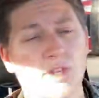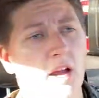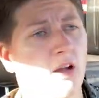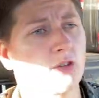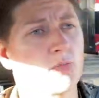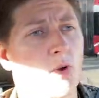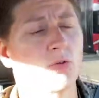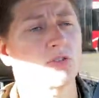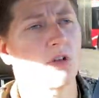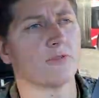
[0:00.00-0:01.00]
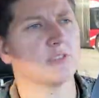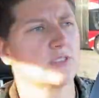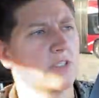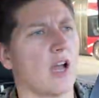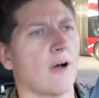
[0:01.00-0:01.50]
out, the post office
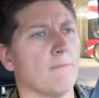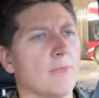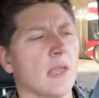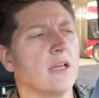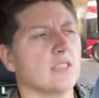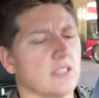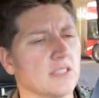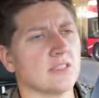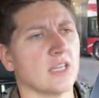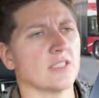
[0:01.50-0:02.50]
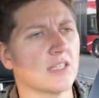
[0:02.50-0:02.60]
is out, things like